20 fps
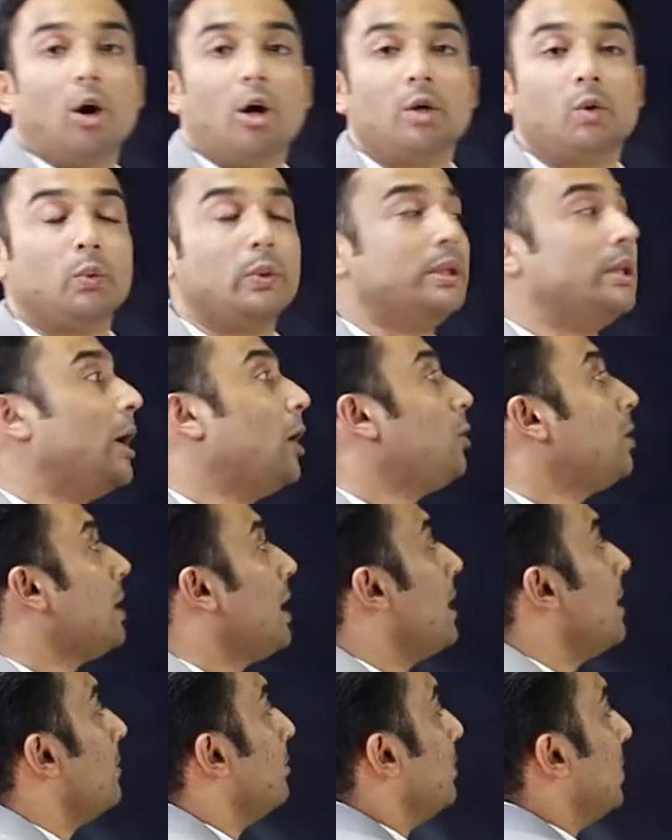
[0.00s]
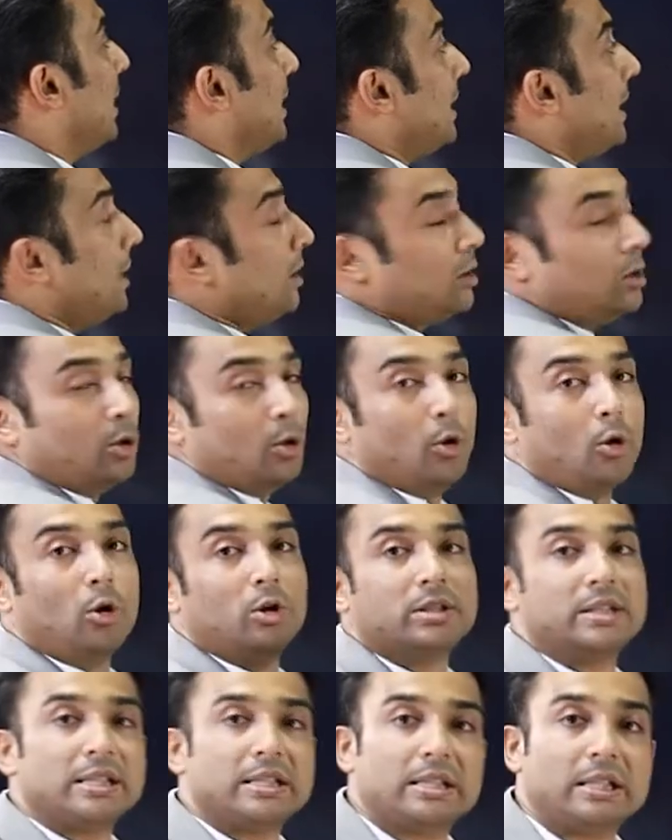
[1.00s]
or without bleeding,
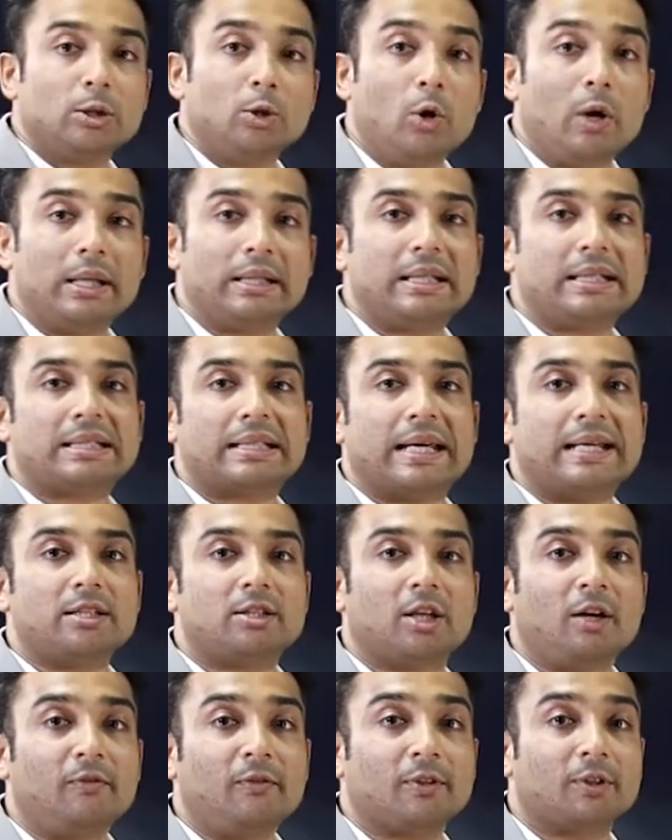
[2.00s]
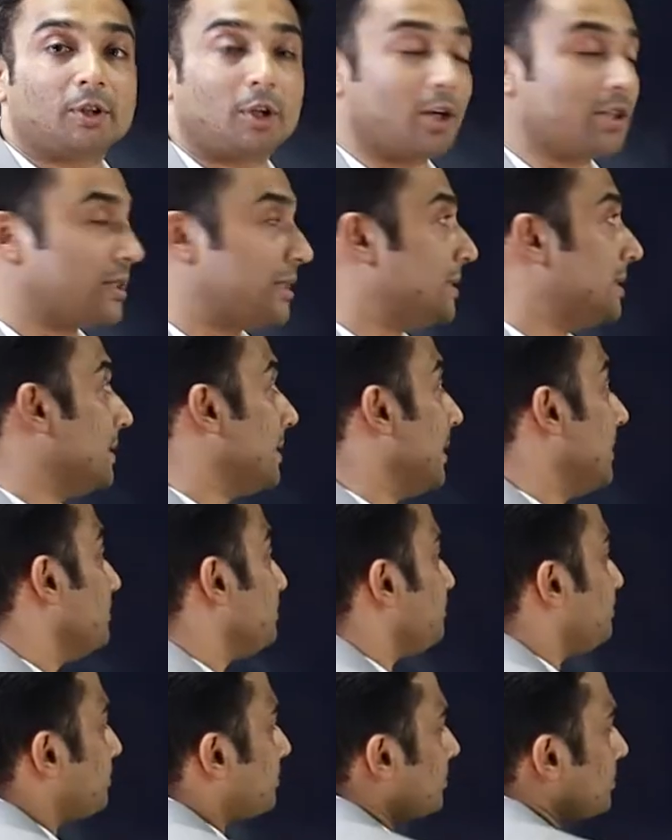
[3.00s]
no, no other signs of toxicity.
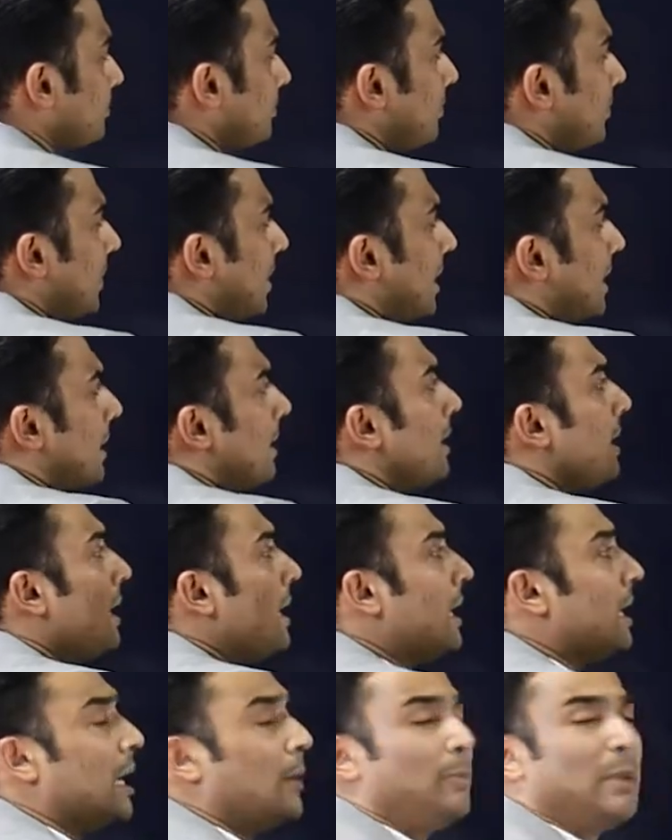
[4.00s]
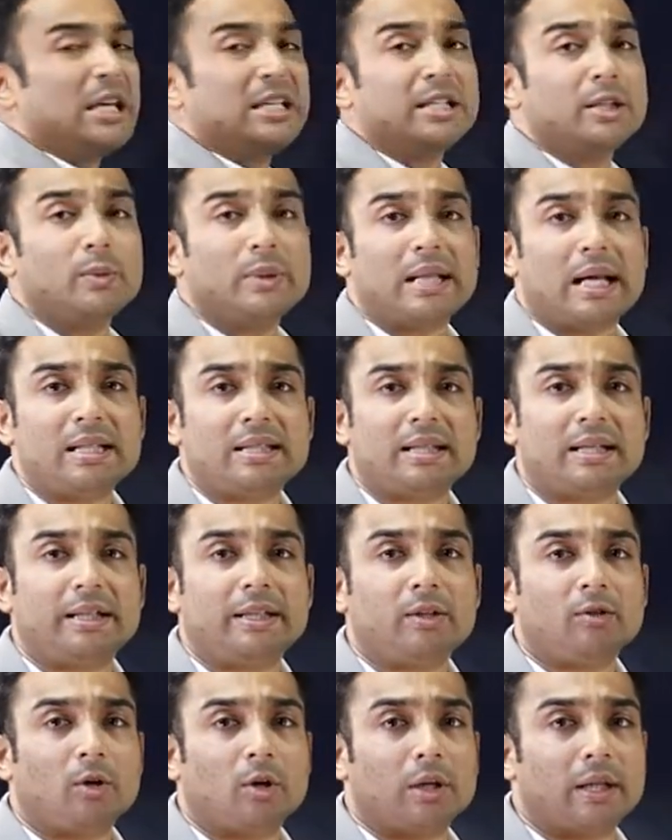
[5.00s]
A patient with
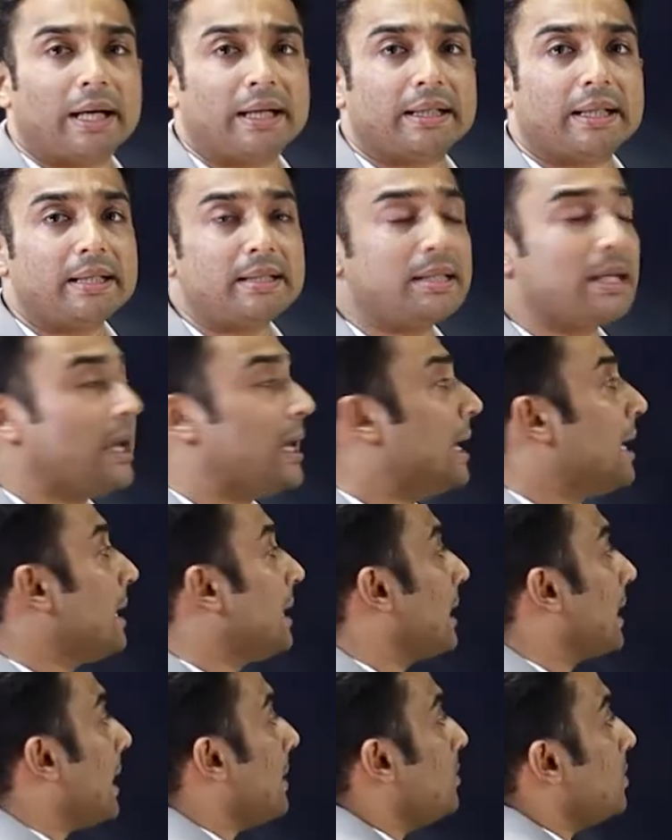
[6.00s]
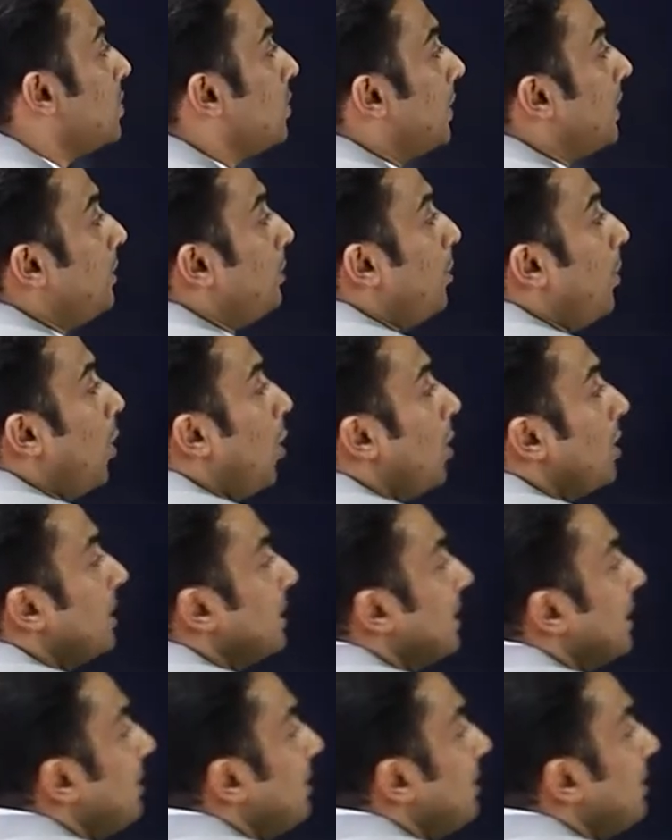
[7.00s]
ulcerative colitis comes with more